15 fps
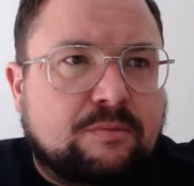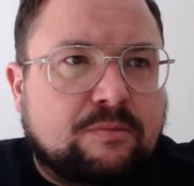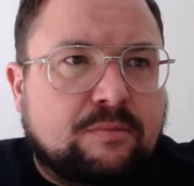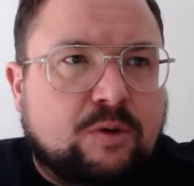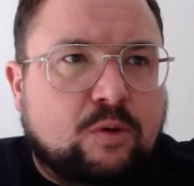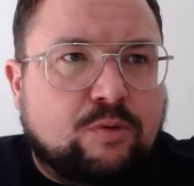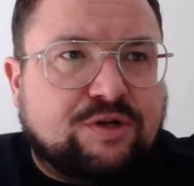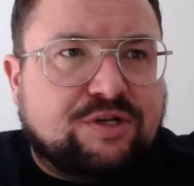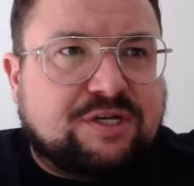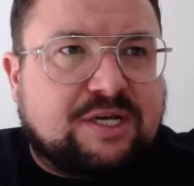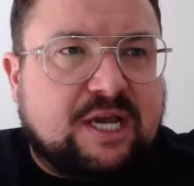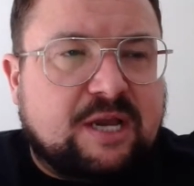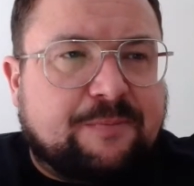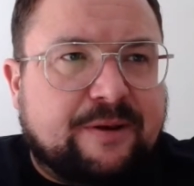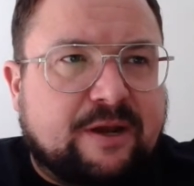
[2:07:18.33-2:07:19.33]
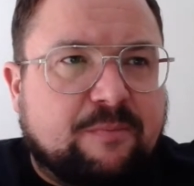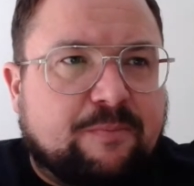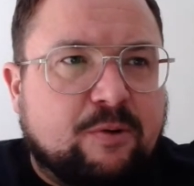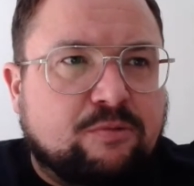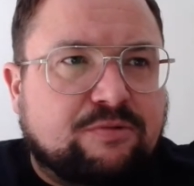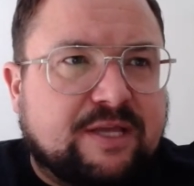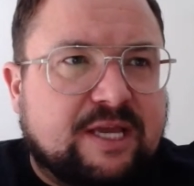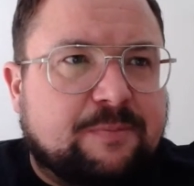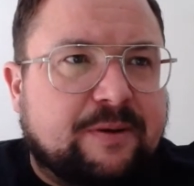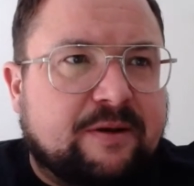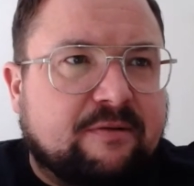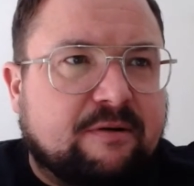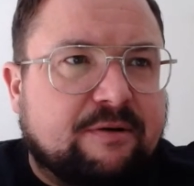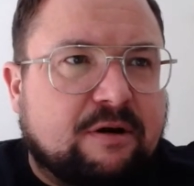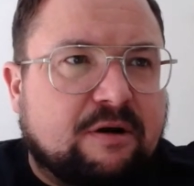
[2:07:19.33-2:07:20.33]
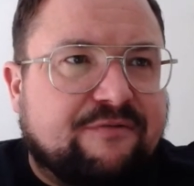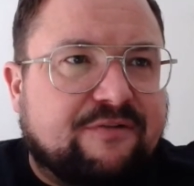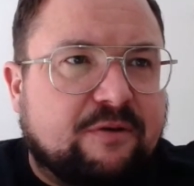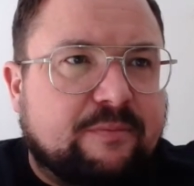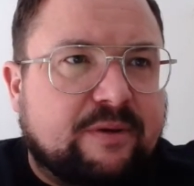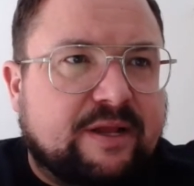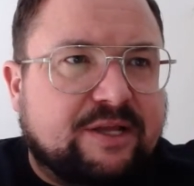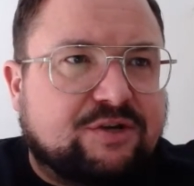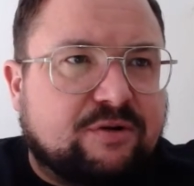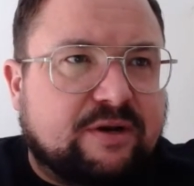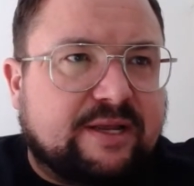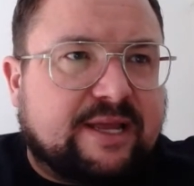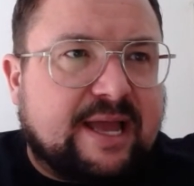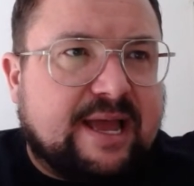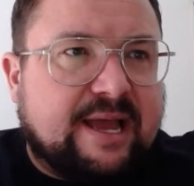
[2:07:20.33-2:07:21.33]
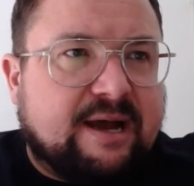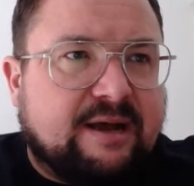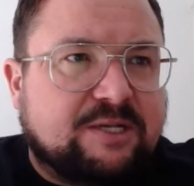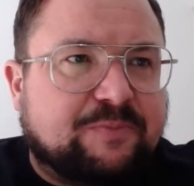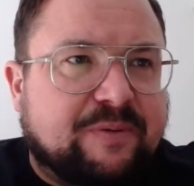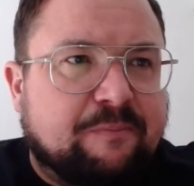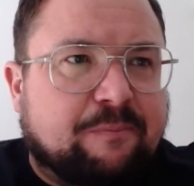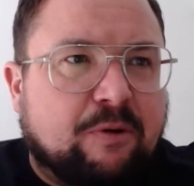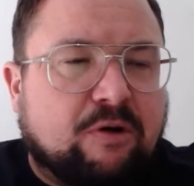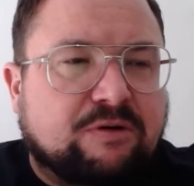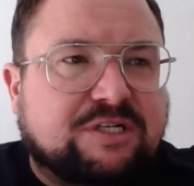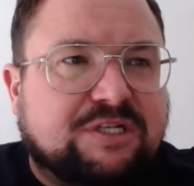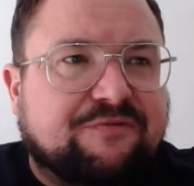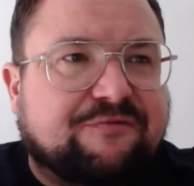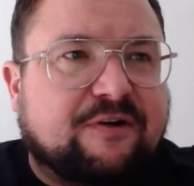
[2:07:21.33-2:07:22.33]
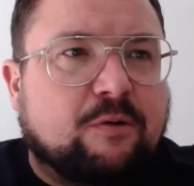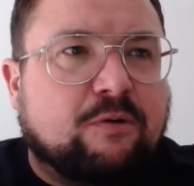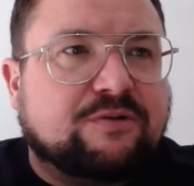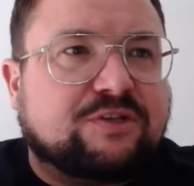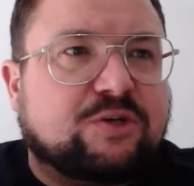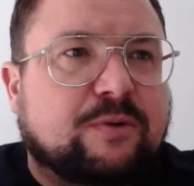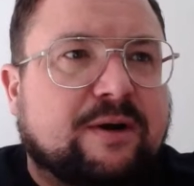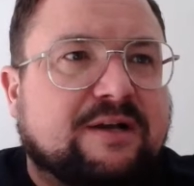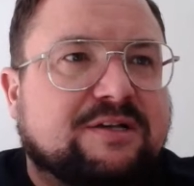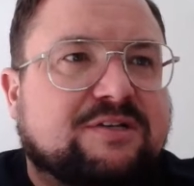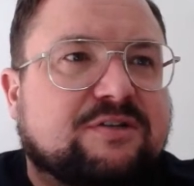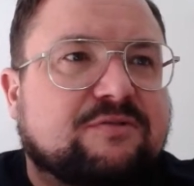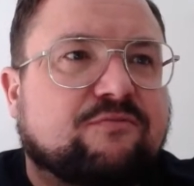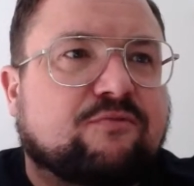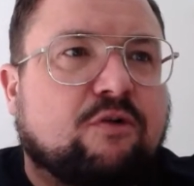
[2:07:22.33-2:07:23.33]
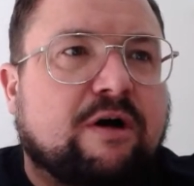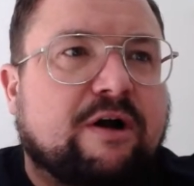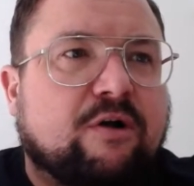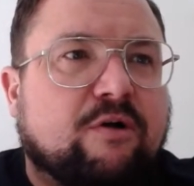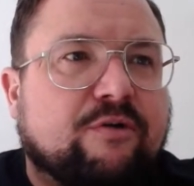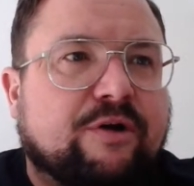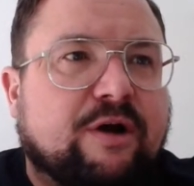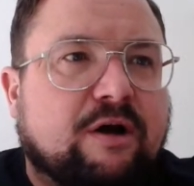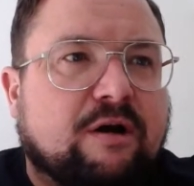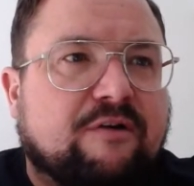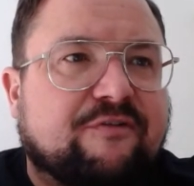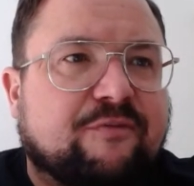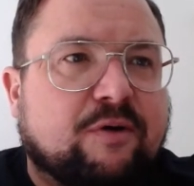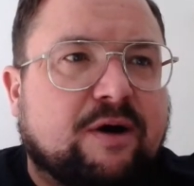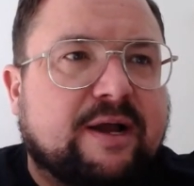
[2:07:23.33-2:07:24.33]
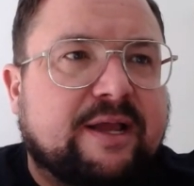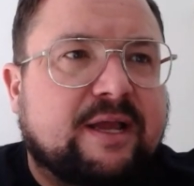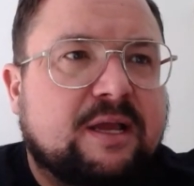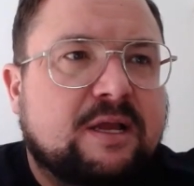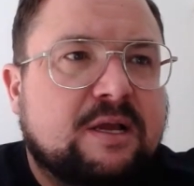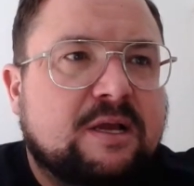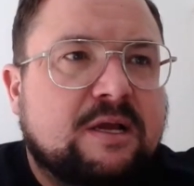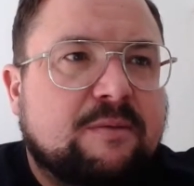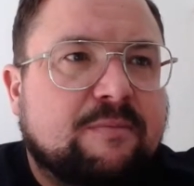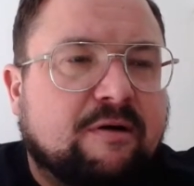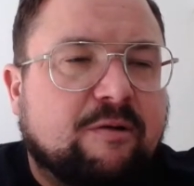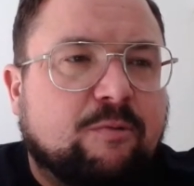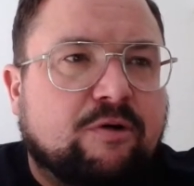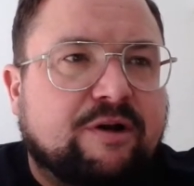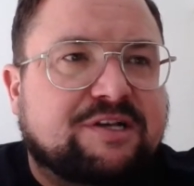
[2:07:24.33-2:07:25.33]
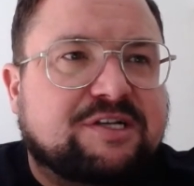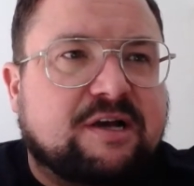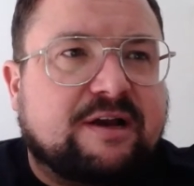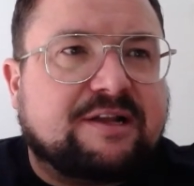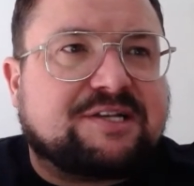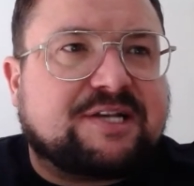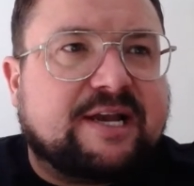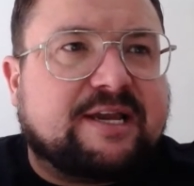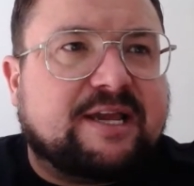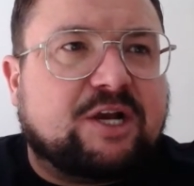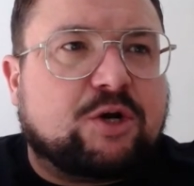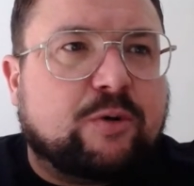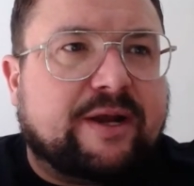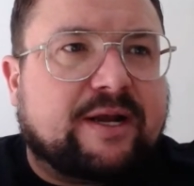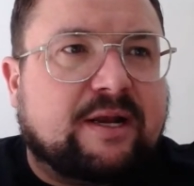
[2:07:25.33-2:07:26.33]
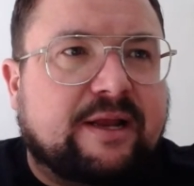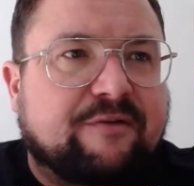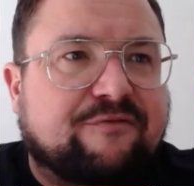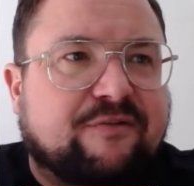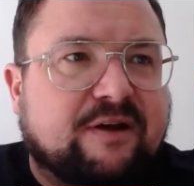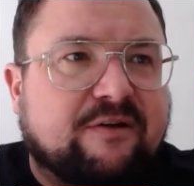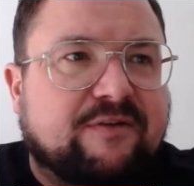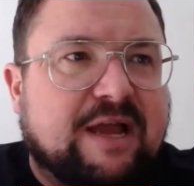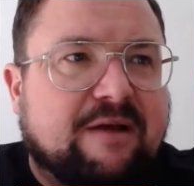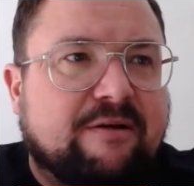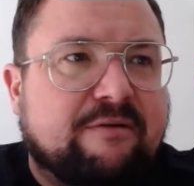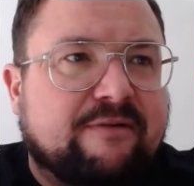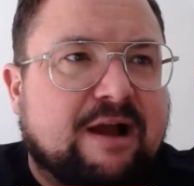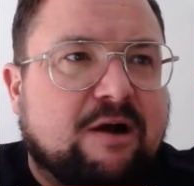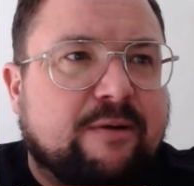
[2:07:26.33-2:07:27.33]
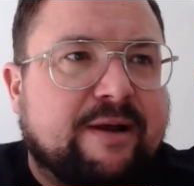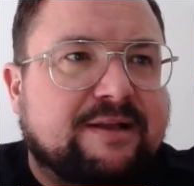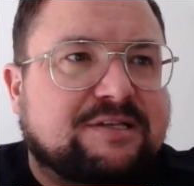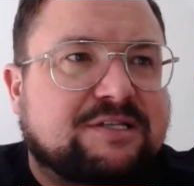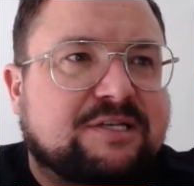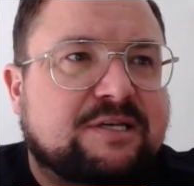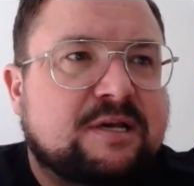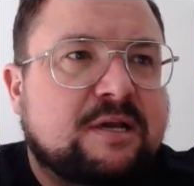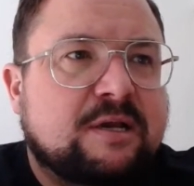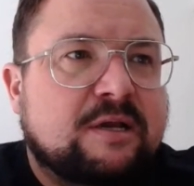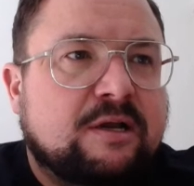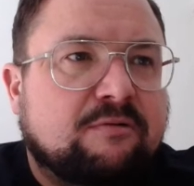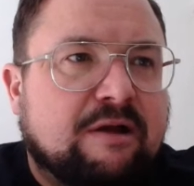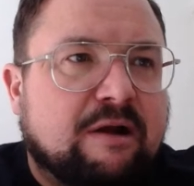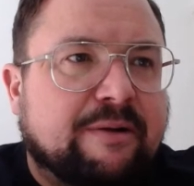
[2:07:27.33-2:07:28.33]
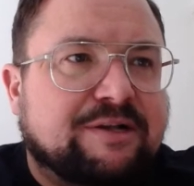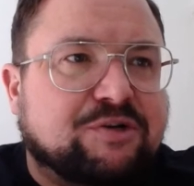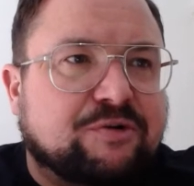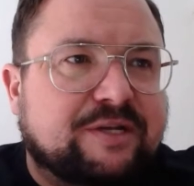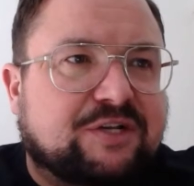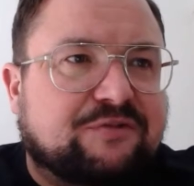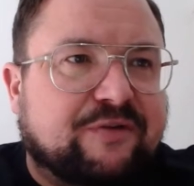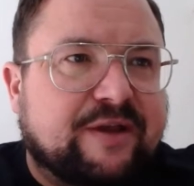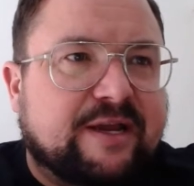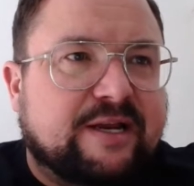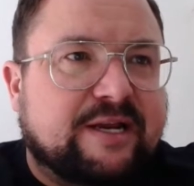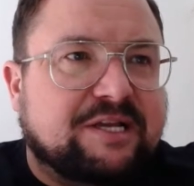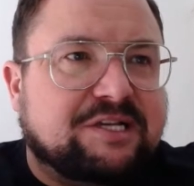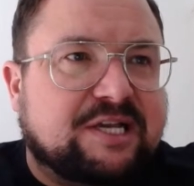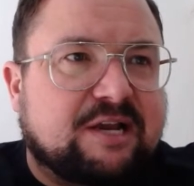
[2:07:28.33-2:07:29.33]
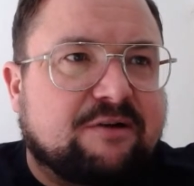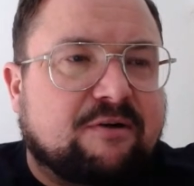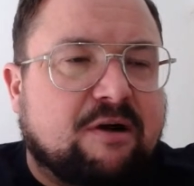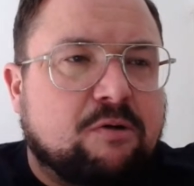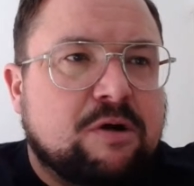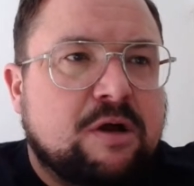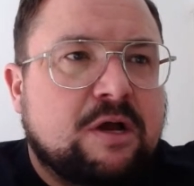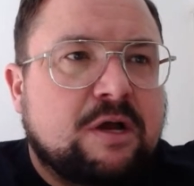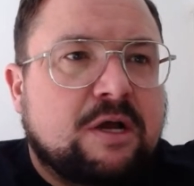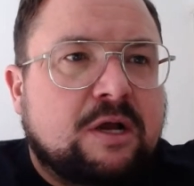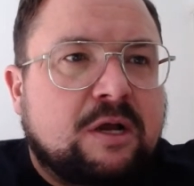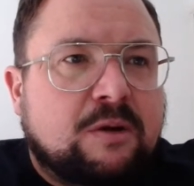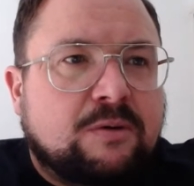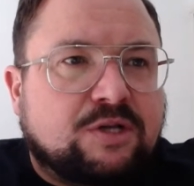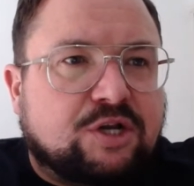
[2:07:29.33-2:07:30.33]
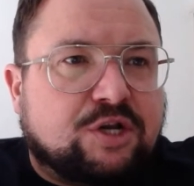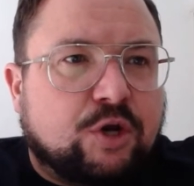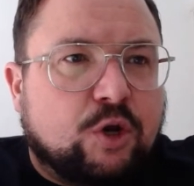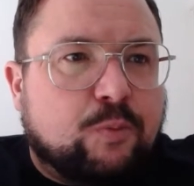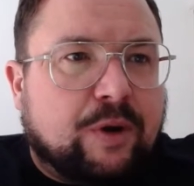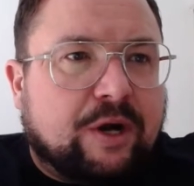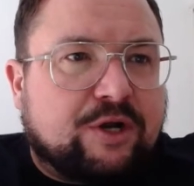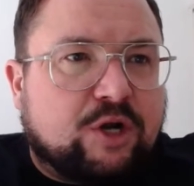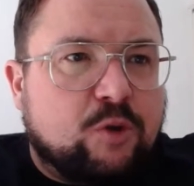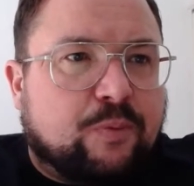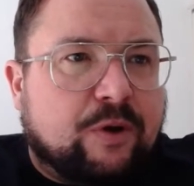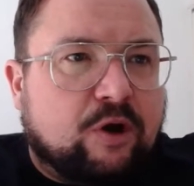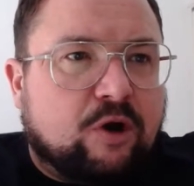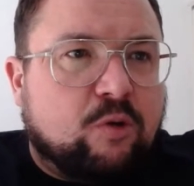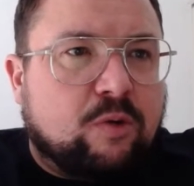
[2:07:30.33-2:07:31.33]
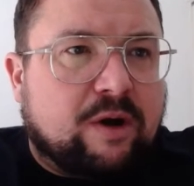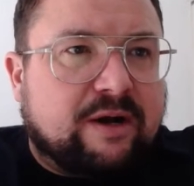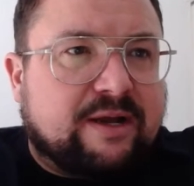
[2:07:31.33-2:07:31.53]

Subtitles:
Mule just keeping the ball deep in their own half at the minute, trying to get out. It's been blocked to throw onto us right on halfway. Murray Wallace going to take it quickly in front of Gary Rowett. Rowett's on his feet and in his ear hole to Cooper. Cooper, long one.